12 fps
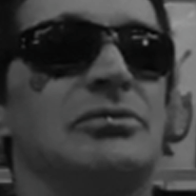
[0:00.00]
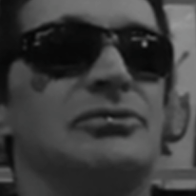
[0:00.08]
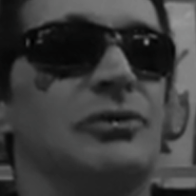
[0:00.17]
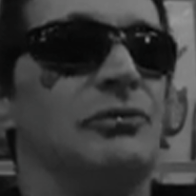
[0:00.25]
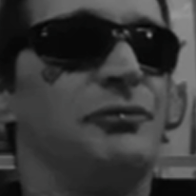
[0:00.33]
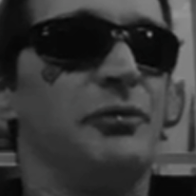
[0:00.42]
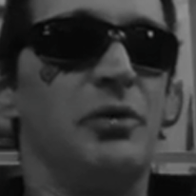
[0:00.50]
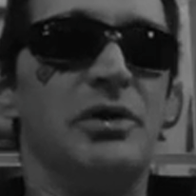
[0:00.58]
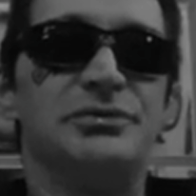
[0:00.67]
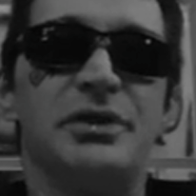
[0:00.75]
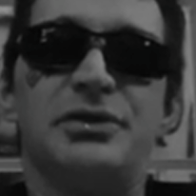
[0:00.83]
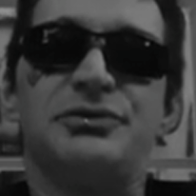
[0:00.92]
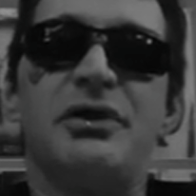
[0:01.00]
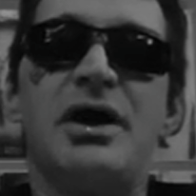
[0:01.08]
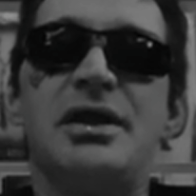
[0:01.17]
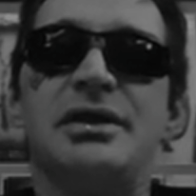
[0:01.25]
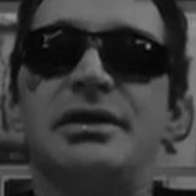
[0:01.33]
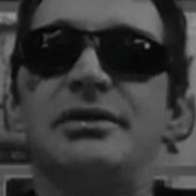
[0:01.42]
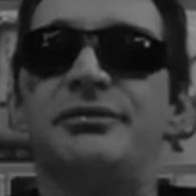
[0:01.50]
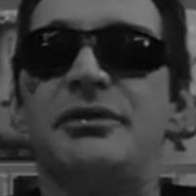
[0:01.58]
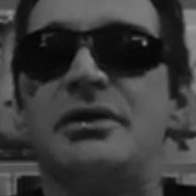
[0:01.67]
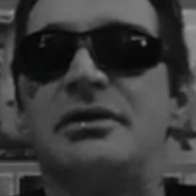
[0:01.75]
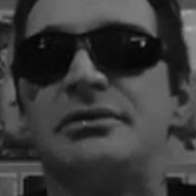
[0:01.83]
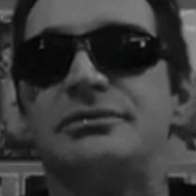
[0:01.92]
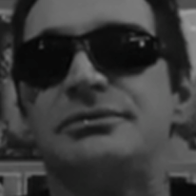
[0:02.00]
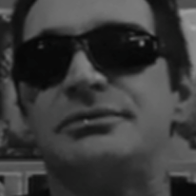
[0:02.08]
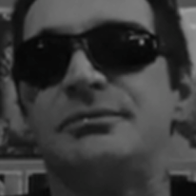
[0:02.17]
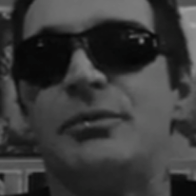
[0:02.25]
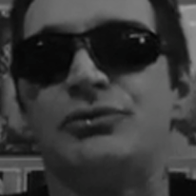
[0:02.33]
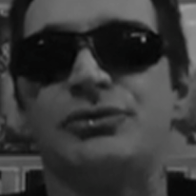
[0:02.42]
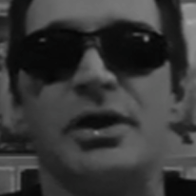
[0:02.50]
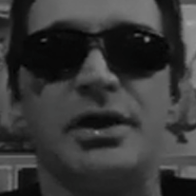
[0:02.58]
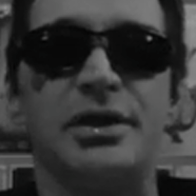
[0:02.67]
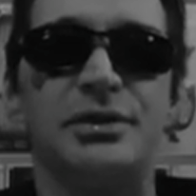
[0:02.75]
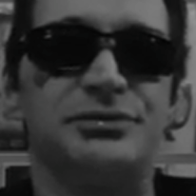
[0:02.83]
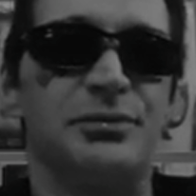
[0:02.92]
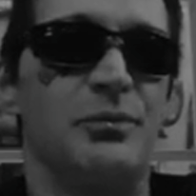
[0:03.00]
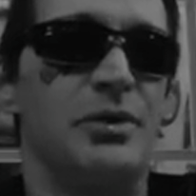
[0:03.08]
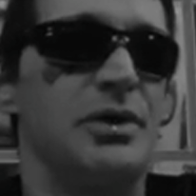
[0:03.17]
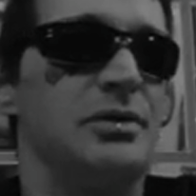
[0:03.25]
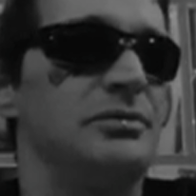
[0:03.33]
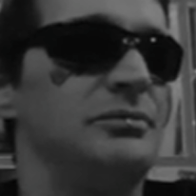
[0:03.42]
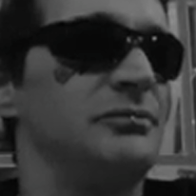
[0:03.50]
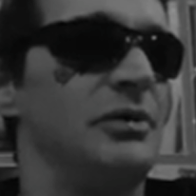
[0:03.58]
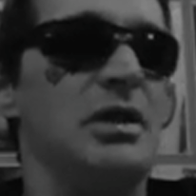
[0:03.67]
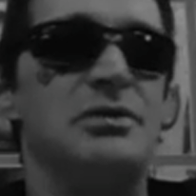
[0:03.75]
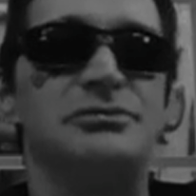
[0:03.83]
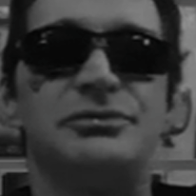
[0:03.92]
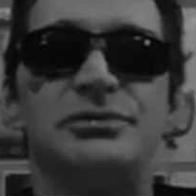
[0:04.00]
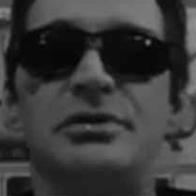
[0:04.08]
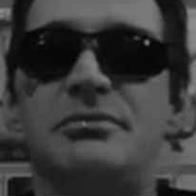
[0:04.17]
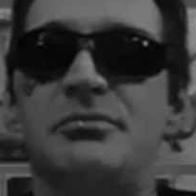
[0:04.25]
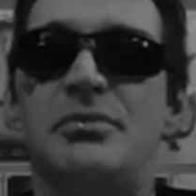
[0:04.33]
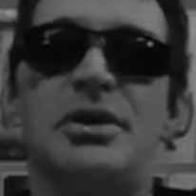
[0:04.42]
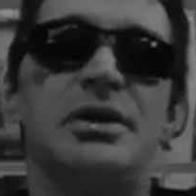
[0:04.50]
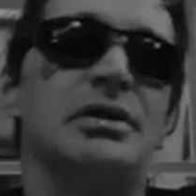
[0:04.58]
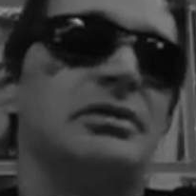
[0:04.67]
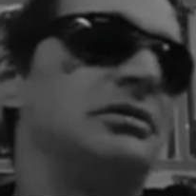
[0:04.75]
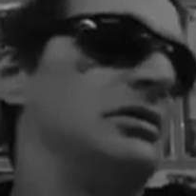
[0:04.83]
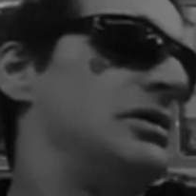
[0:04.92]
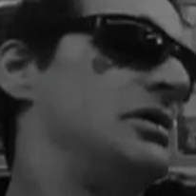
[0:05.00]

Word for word: So for the ones that are trying to get things, or trying to get somewhere, relationship, money,